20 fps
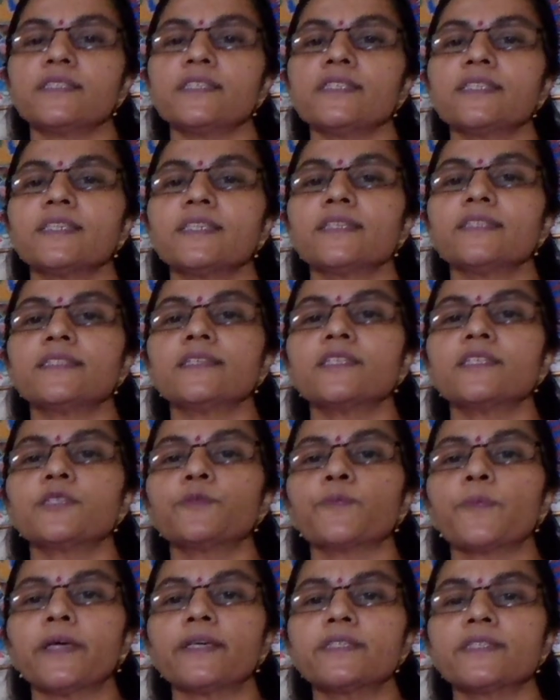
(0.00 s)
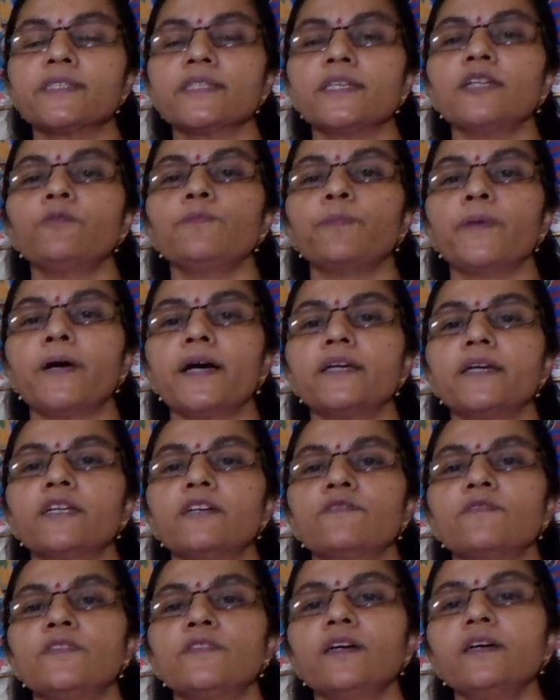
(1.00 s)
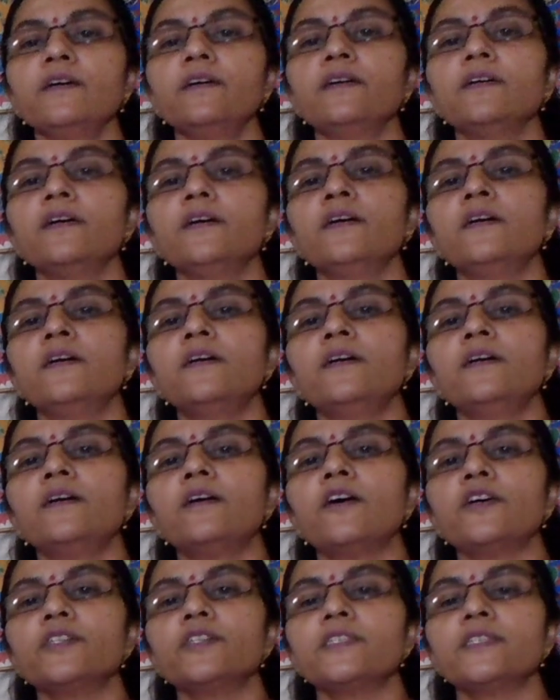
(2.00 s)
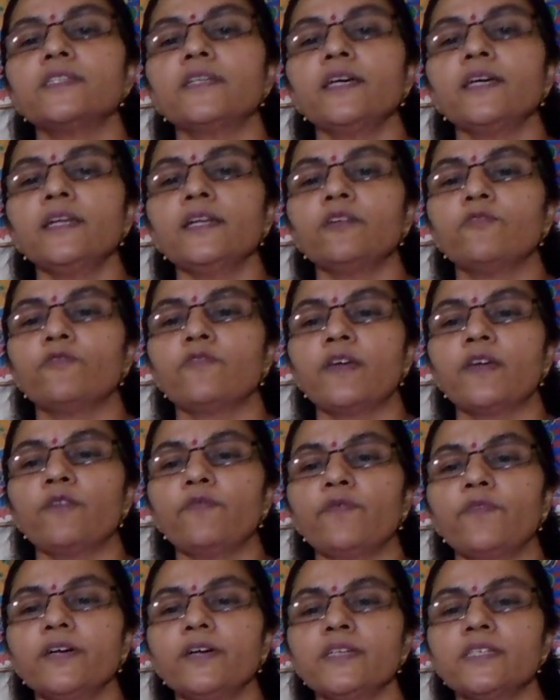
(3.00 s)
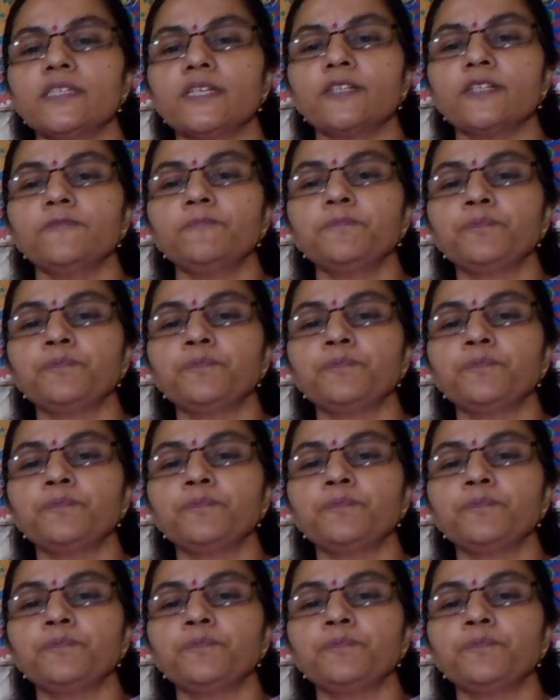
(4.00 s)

This is the spatial part of the original wave function.